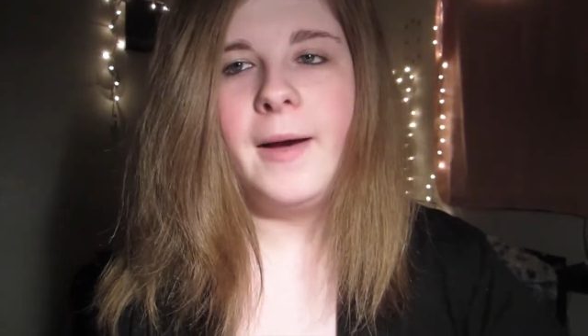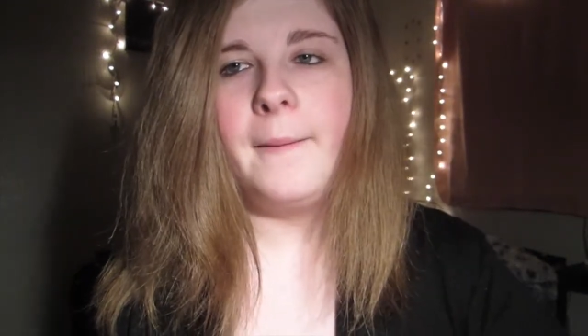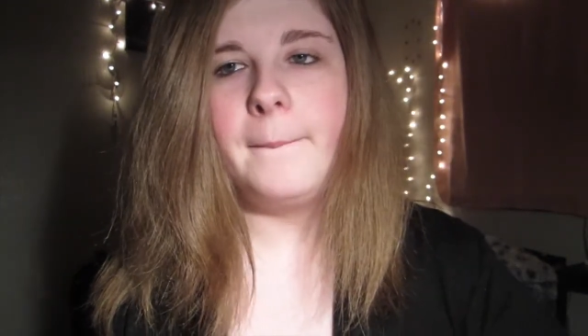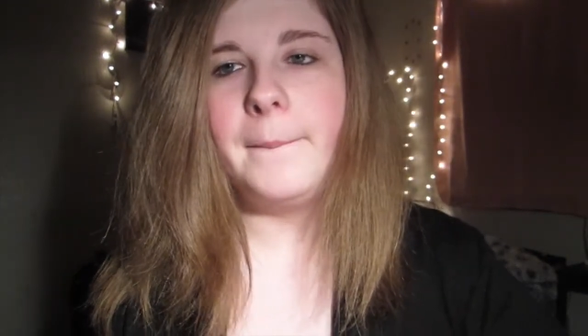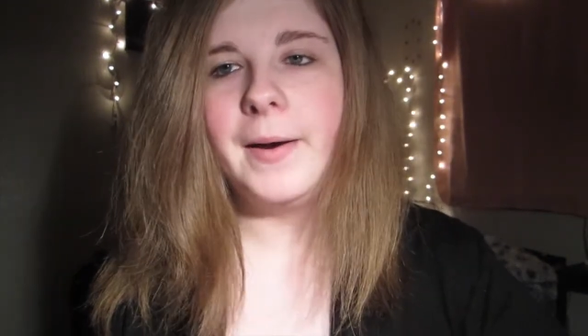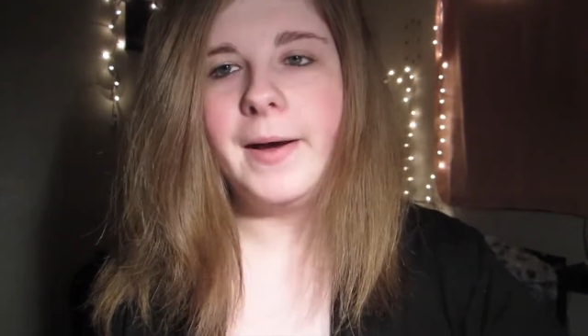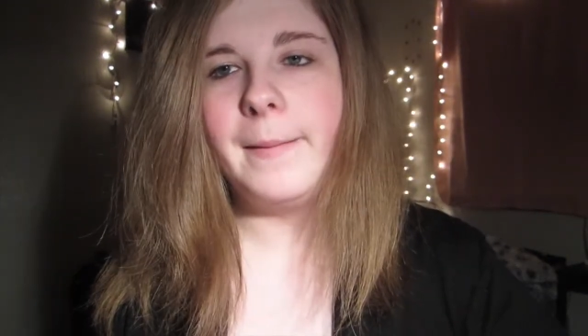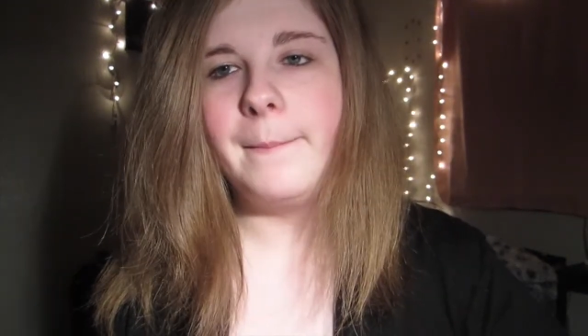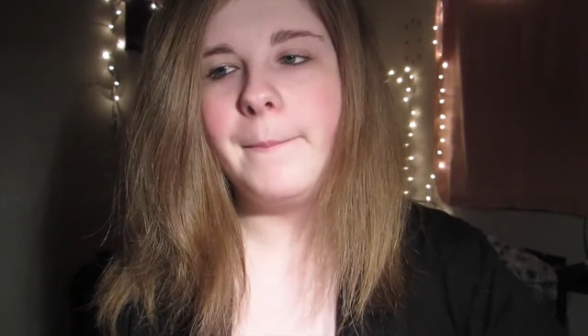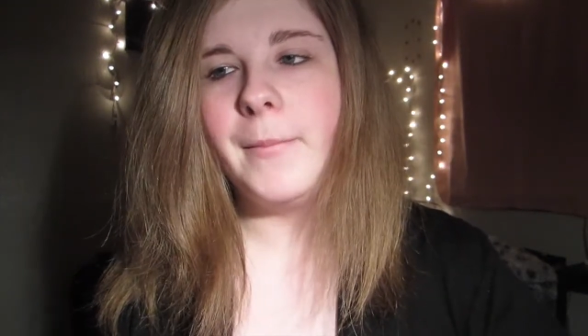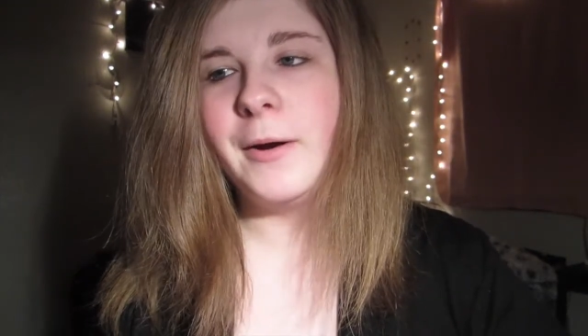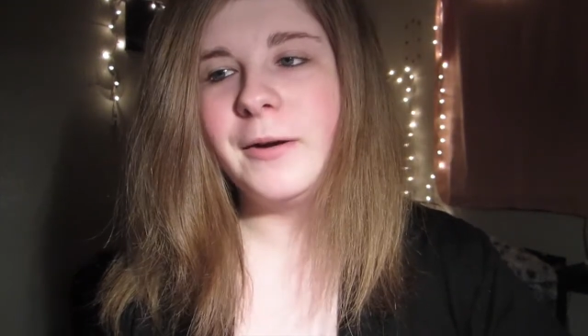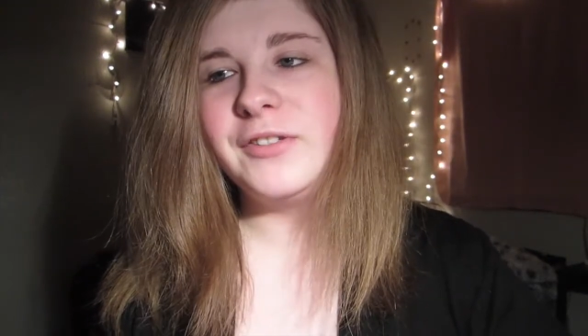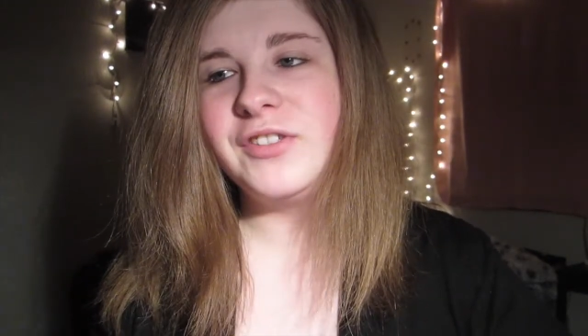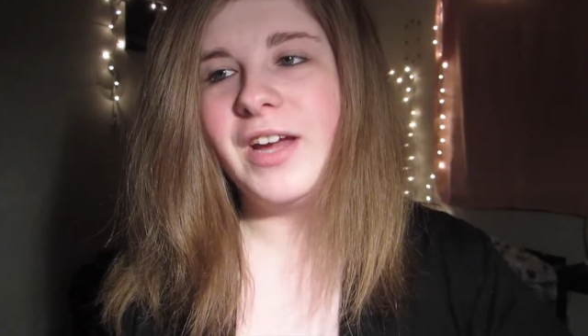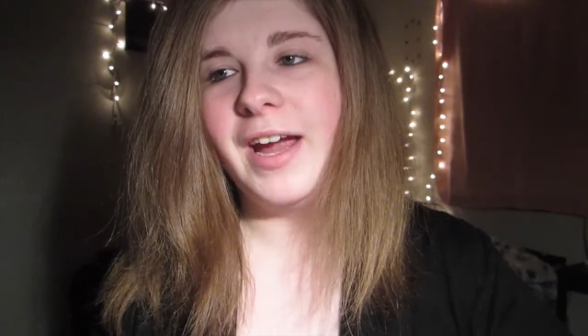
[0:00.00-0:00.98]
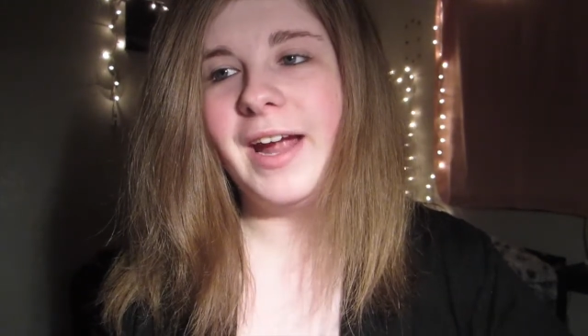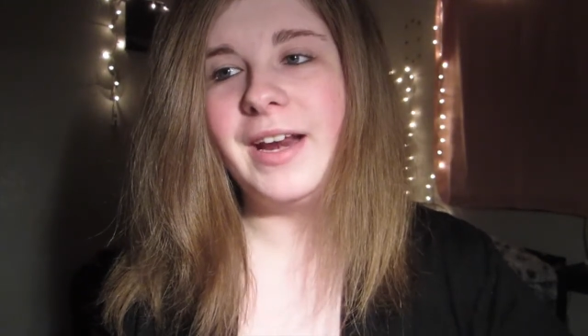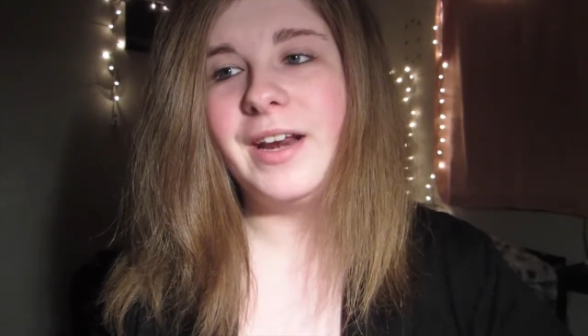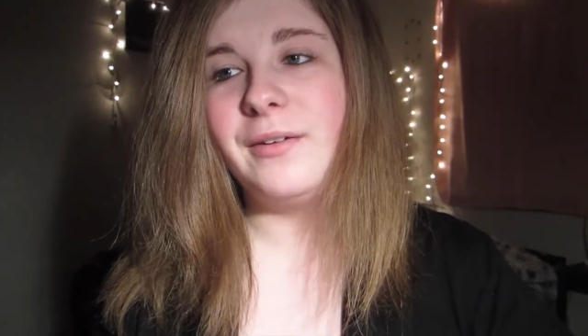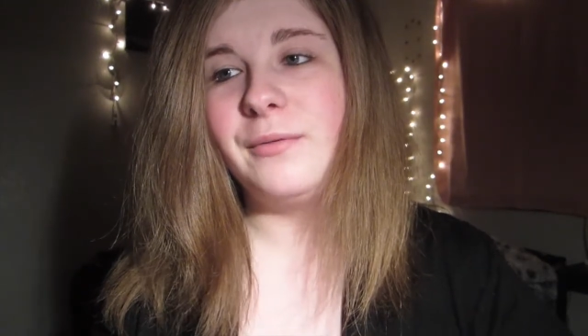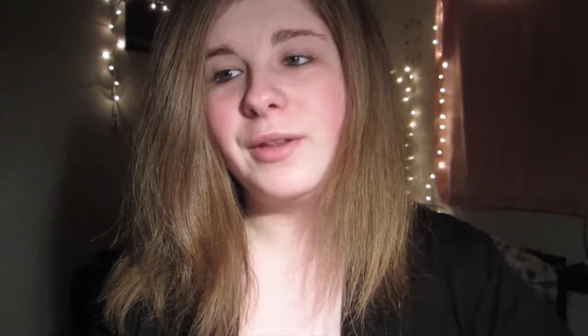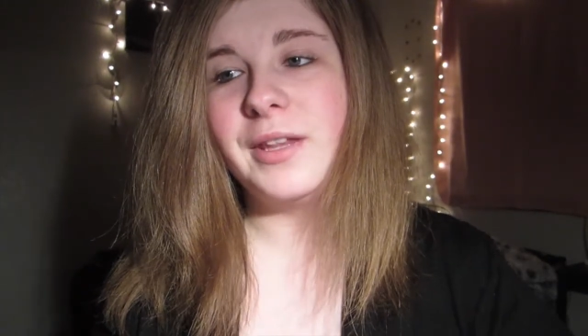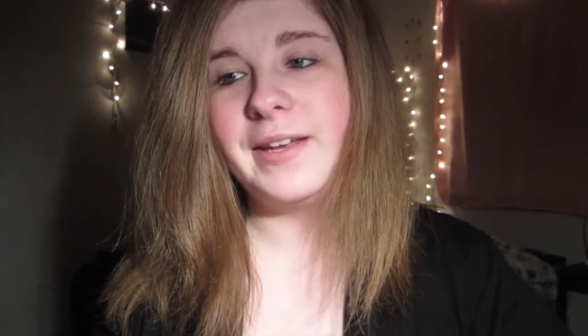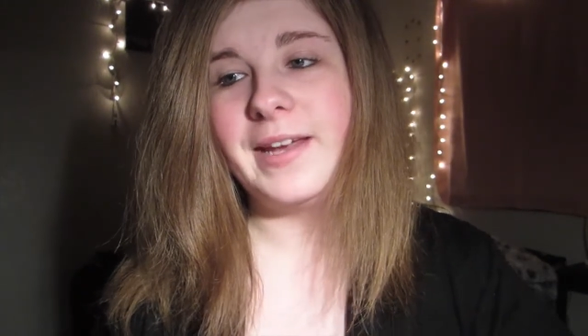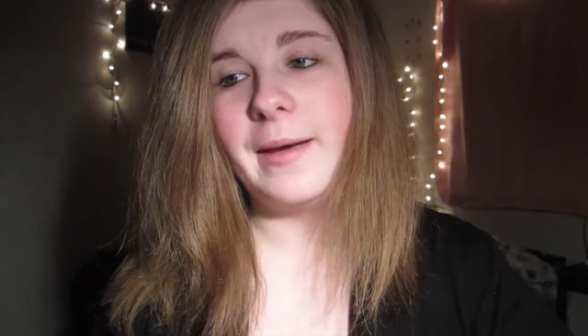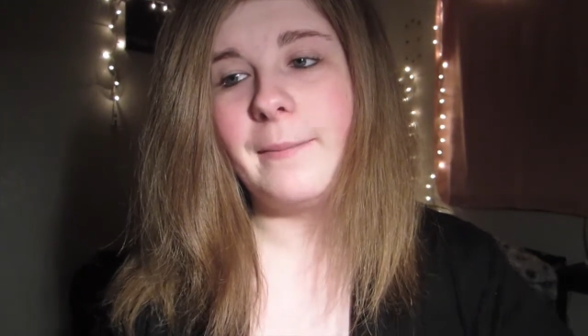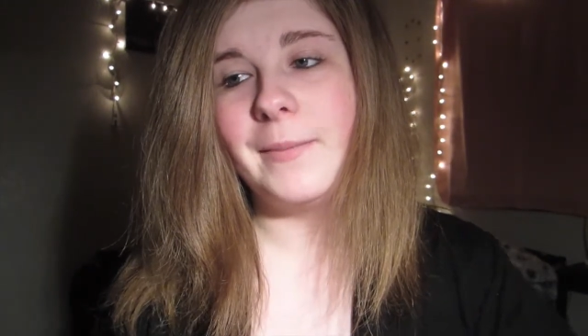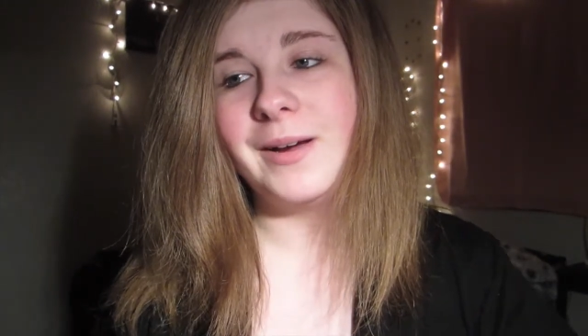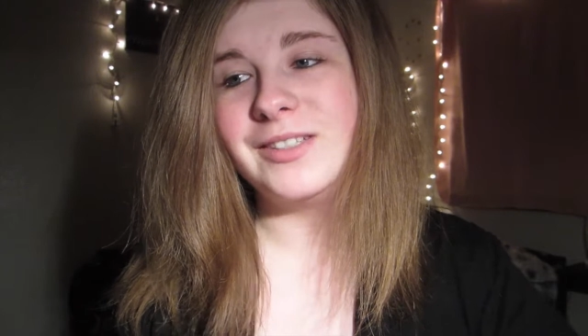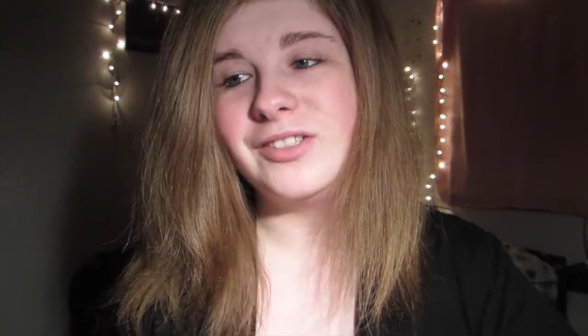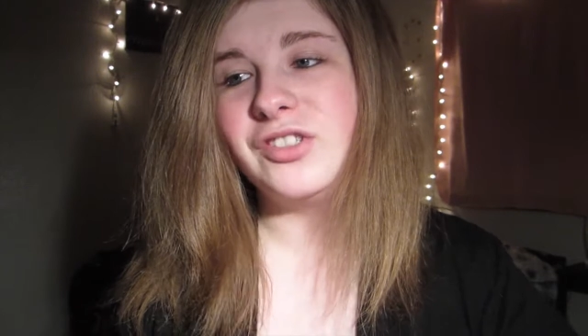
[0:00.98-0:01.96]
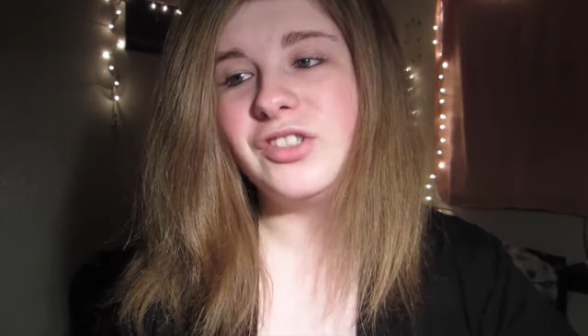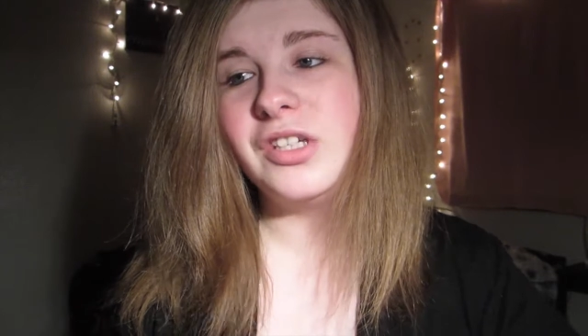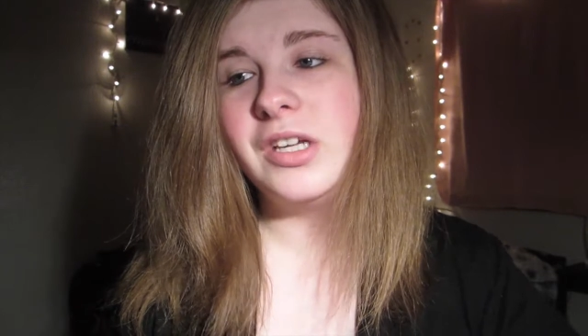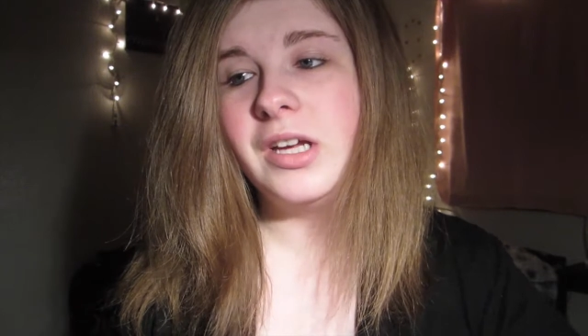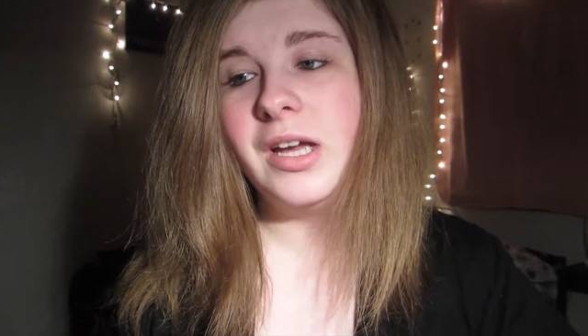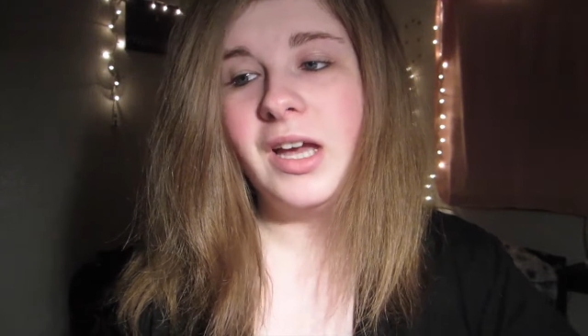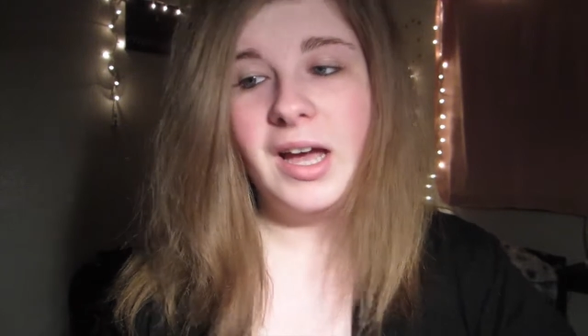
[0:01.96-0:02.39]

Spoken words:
but March I didn't really get much,